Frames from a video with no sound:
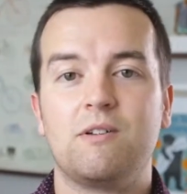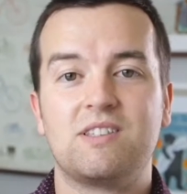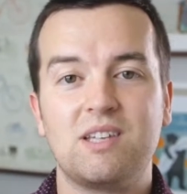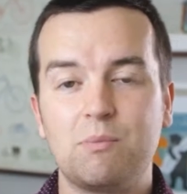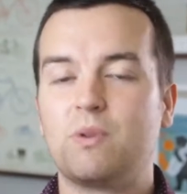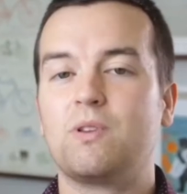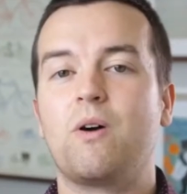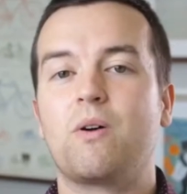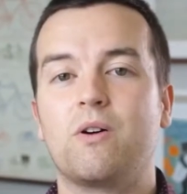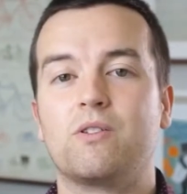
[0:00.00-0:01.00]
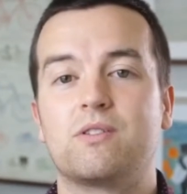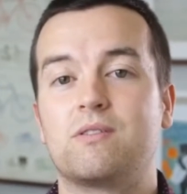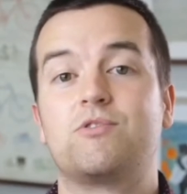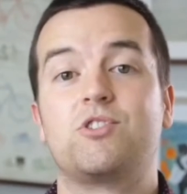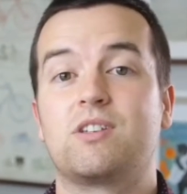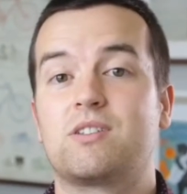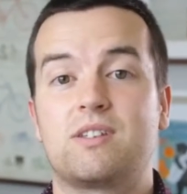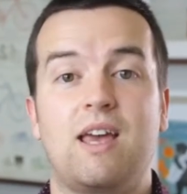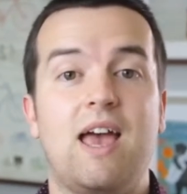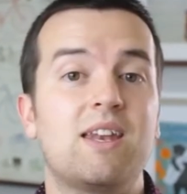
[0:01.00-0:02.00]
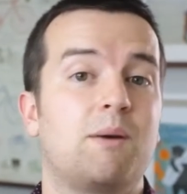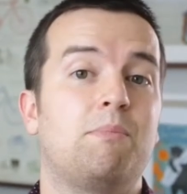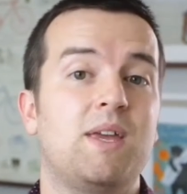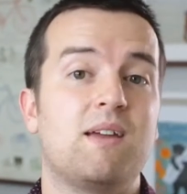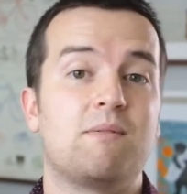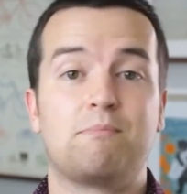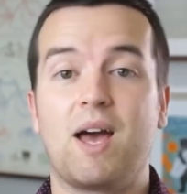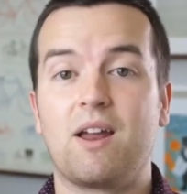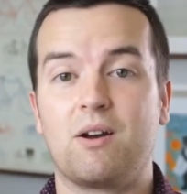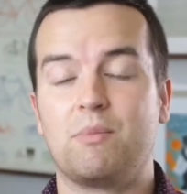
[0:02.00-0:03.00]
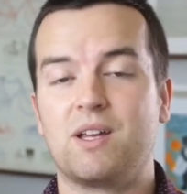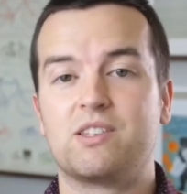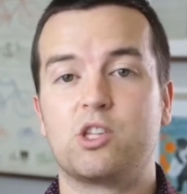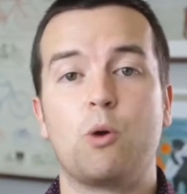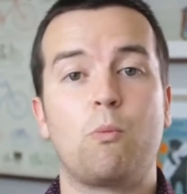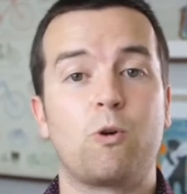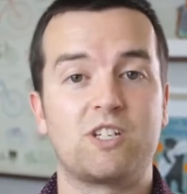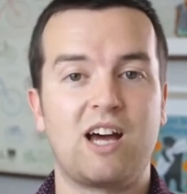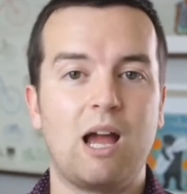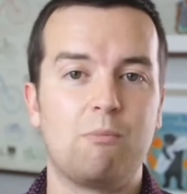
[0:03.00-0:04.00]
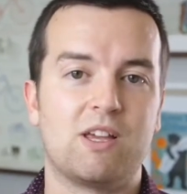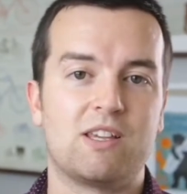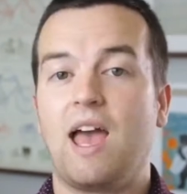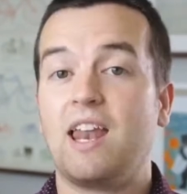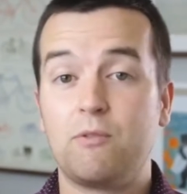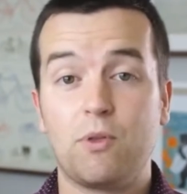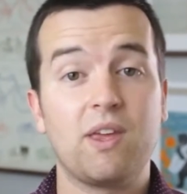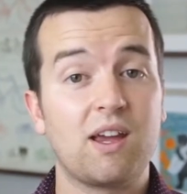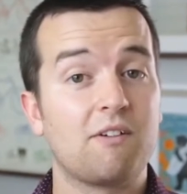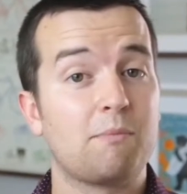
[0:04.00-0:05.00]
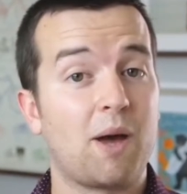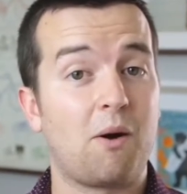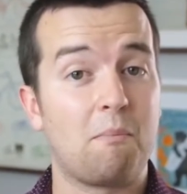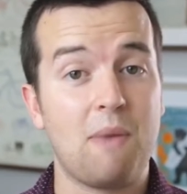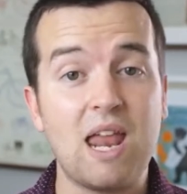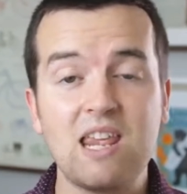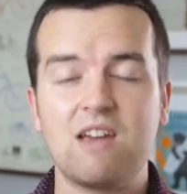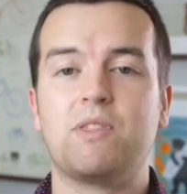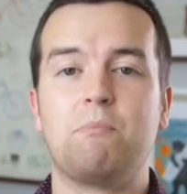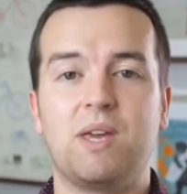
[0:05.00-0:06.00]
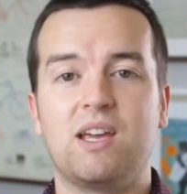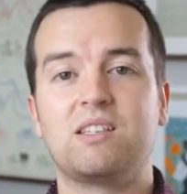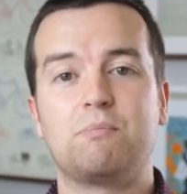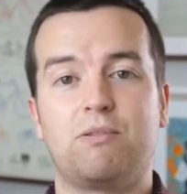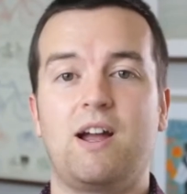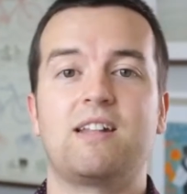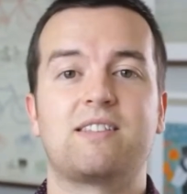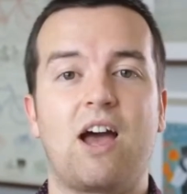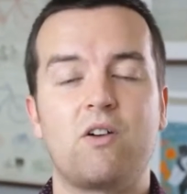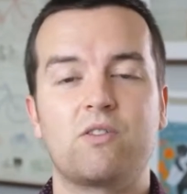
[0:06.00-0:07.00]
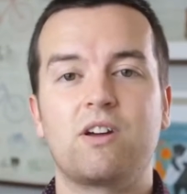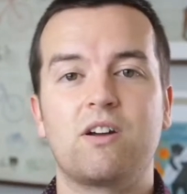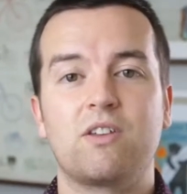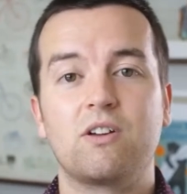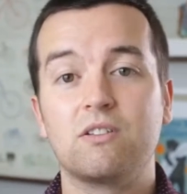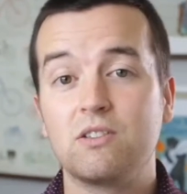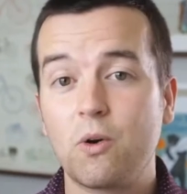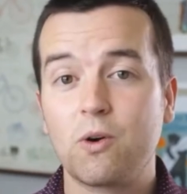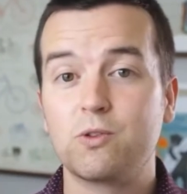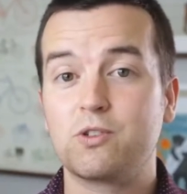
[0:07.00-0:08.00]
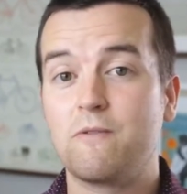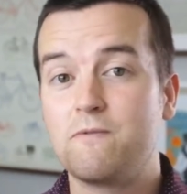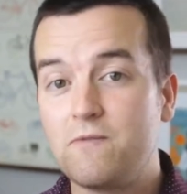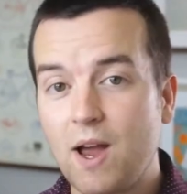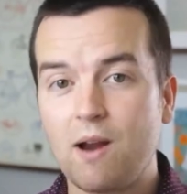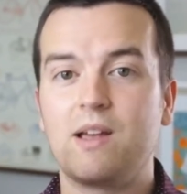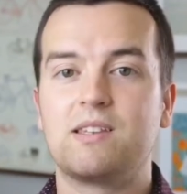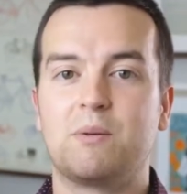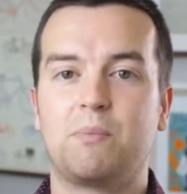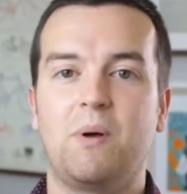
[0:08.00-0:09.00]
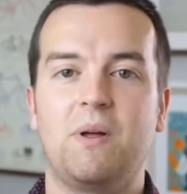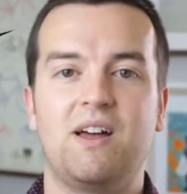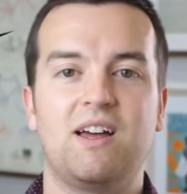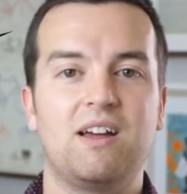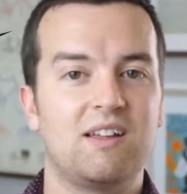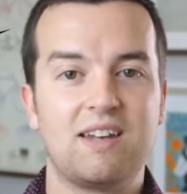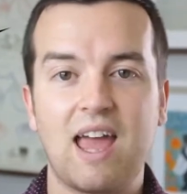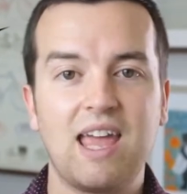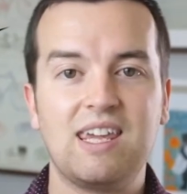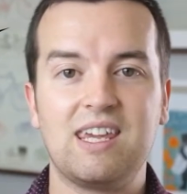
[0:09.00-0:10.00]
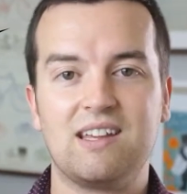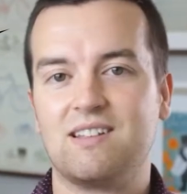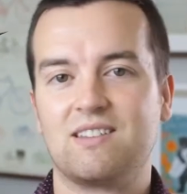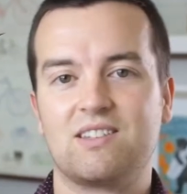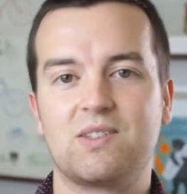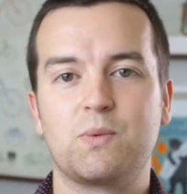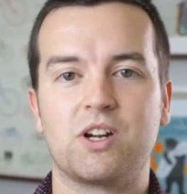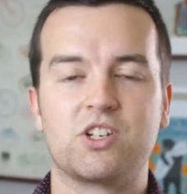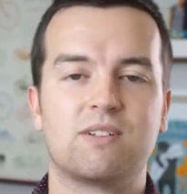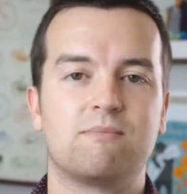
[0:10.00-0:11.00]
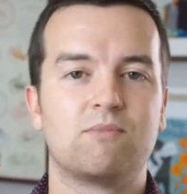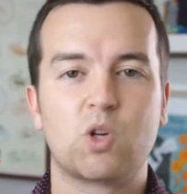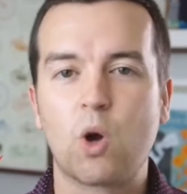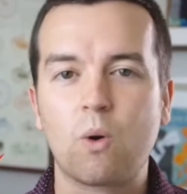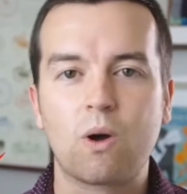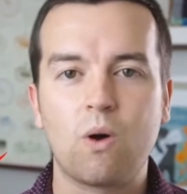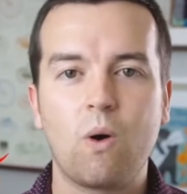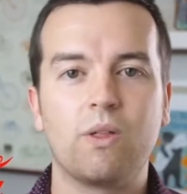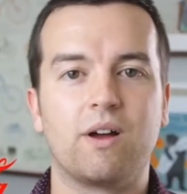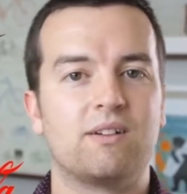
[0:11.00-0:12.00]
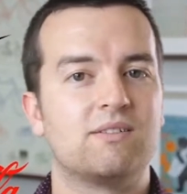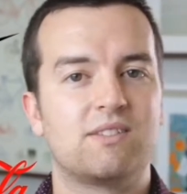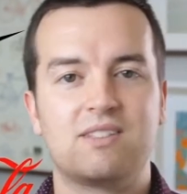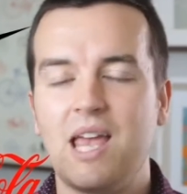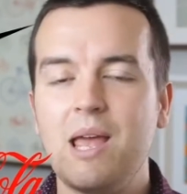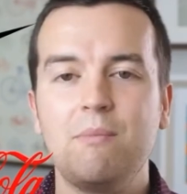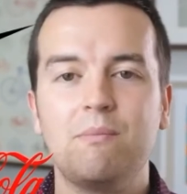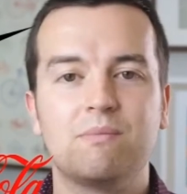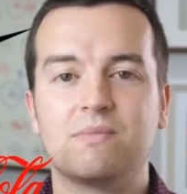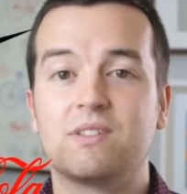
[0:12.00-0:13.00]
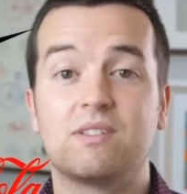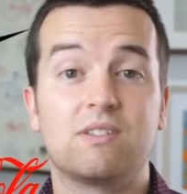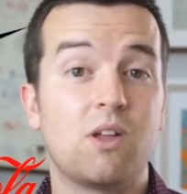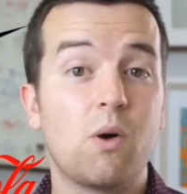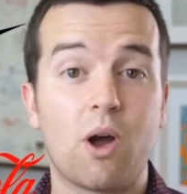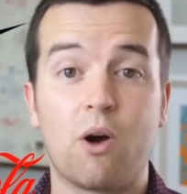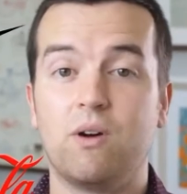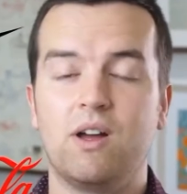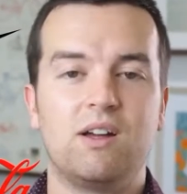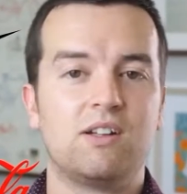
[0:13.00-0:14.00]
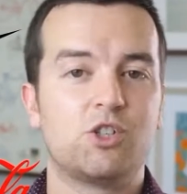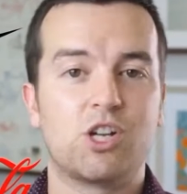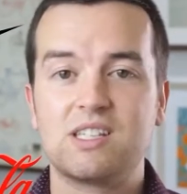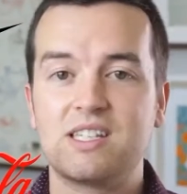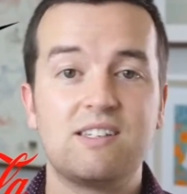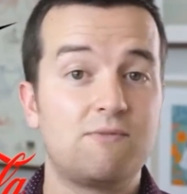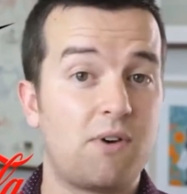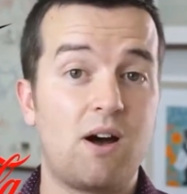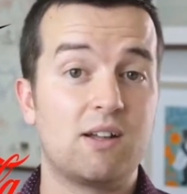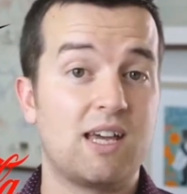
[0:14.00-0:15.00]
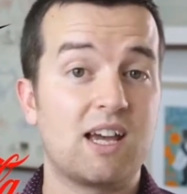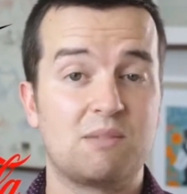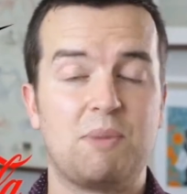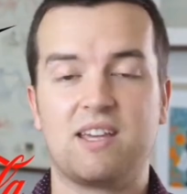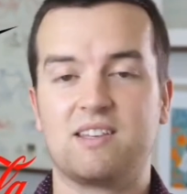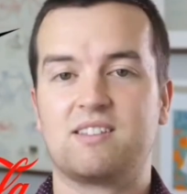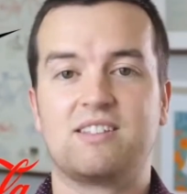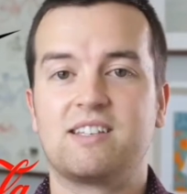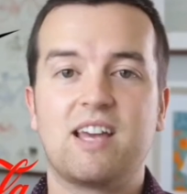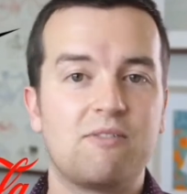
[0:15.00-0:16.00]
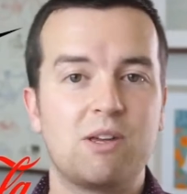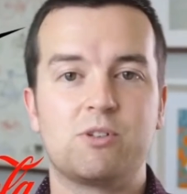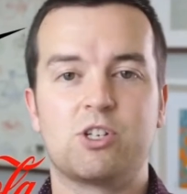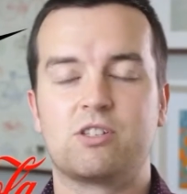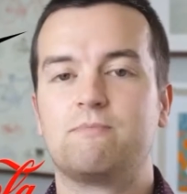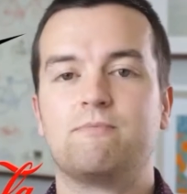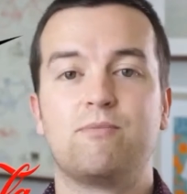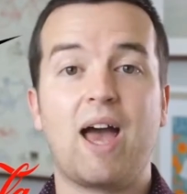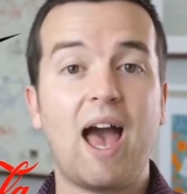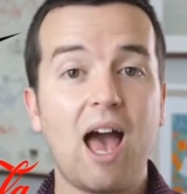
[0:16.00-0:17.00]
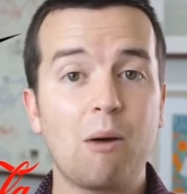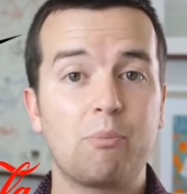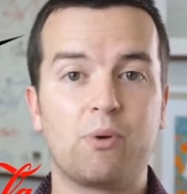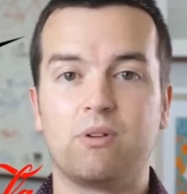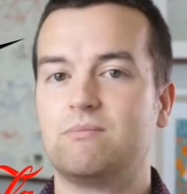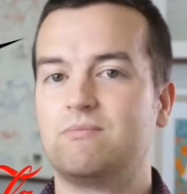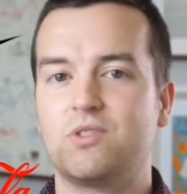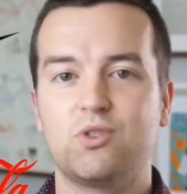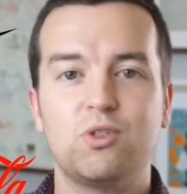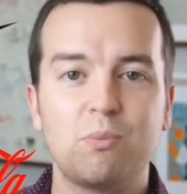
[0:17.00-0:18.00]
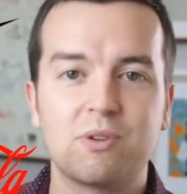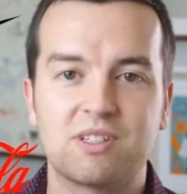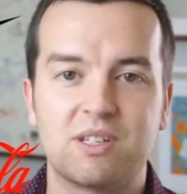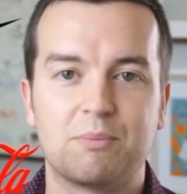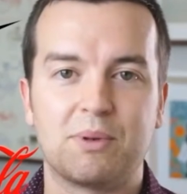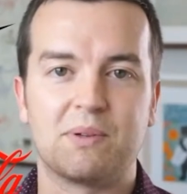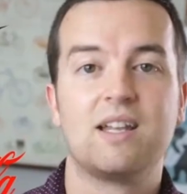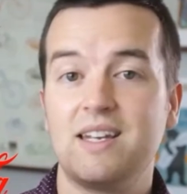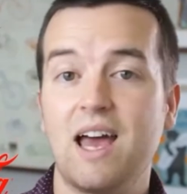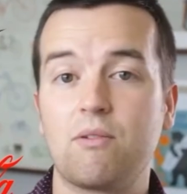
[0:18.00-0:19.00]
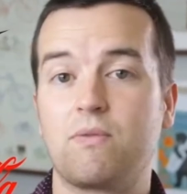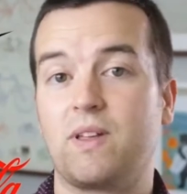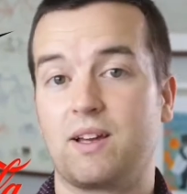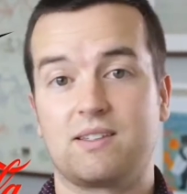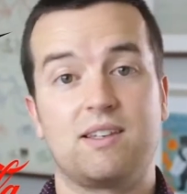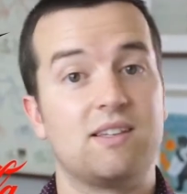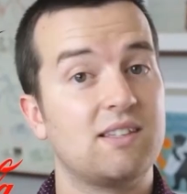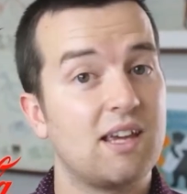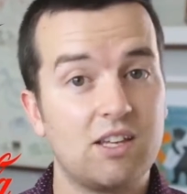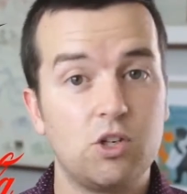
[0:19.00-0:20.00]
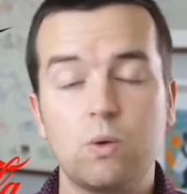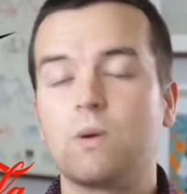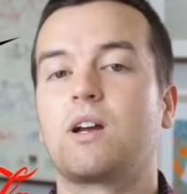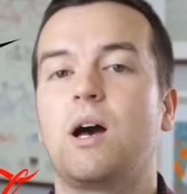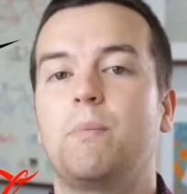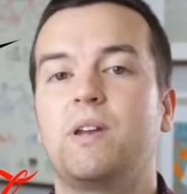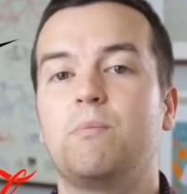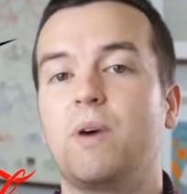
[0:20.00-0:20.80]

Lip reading: Simple logos just end up being better because they're more timeless. And if you think about many of the biggest brands out there, their logos are very simple. Nike, the swoosh, Coca-Cola, same logo, just font text-based, doesn't have images. Apple, super simple. Netflix is a newer company,